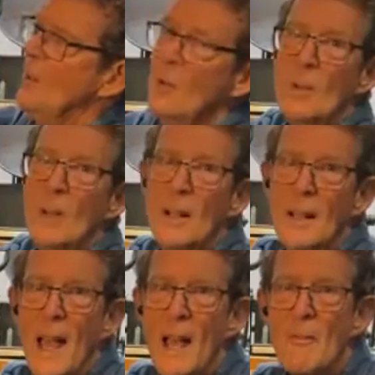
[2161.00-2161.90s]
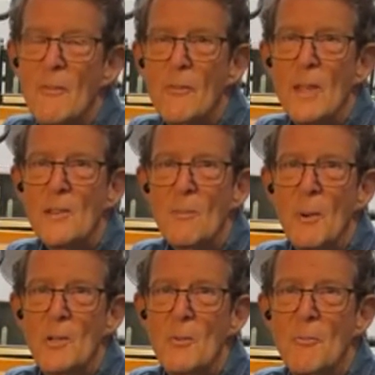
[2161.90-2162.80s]
you have it
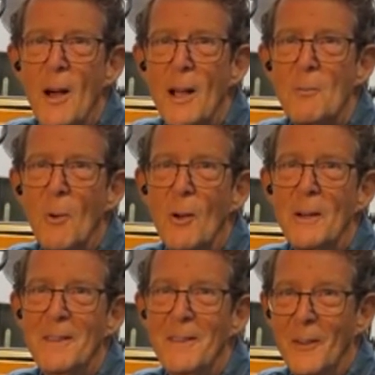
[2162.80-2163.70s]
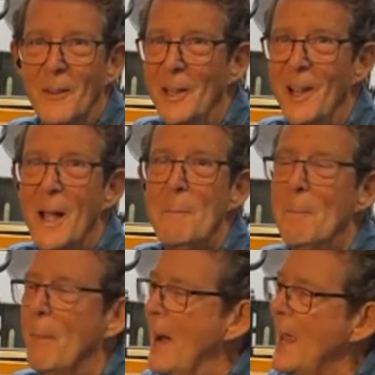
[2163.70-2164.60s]
when you find one
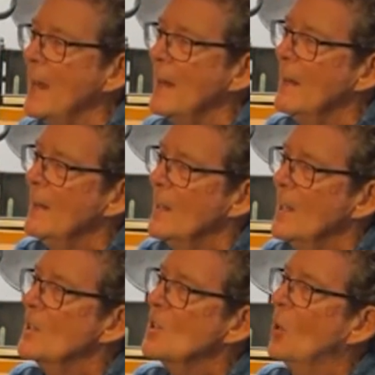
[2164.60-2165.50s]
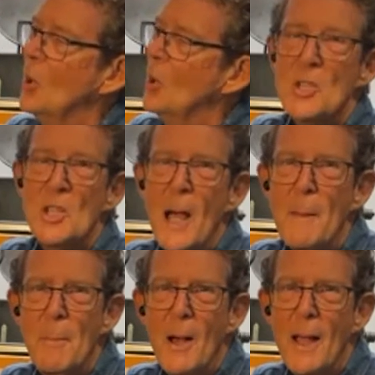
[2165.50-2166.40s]
online, buy it. It's called a
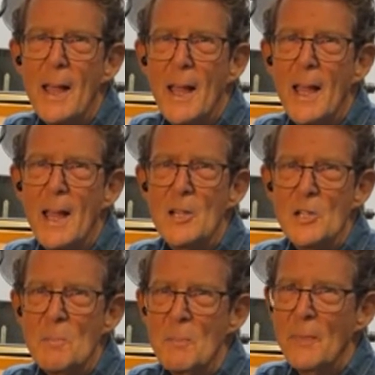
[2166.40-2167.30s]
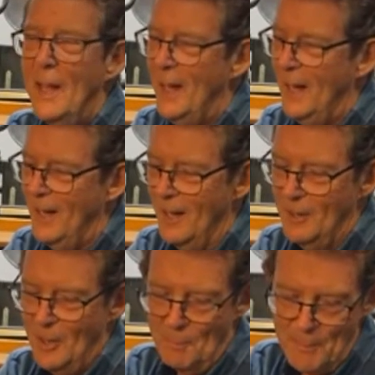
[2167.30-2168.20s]
type high gauge. And a
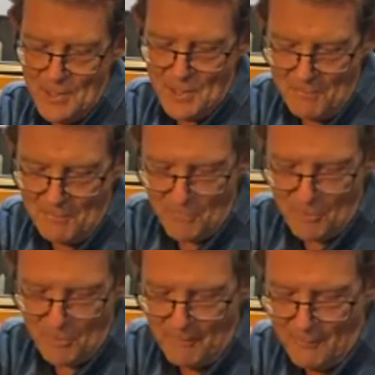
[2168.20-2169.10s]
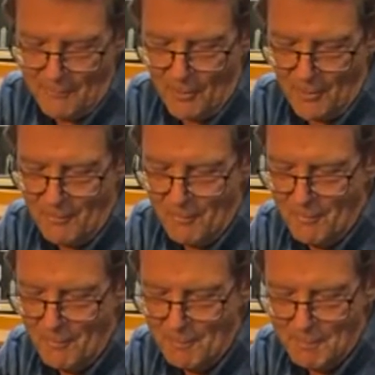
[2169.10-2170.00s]
little piece of trivia for
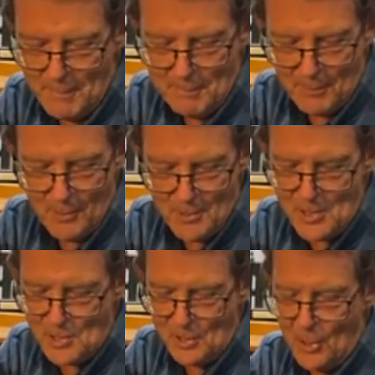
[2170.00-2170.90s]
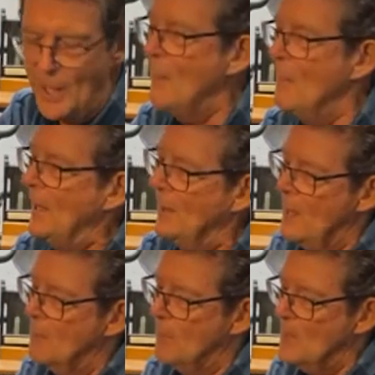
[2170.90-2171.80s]
people who are just learning about
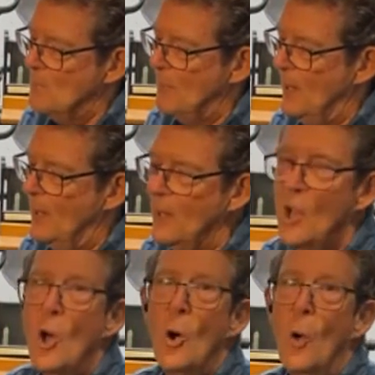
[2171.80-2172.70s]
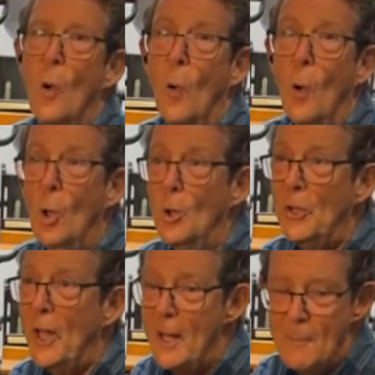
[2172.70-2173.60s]
letterpress printing, all
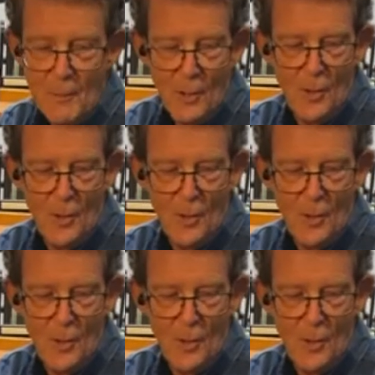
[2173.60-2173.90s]
type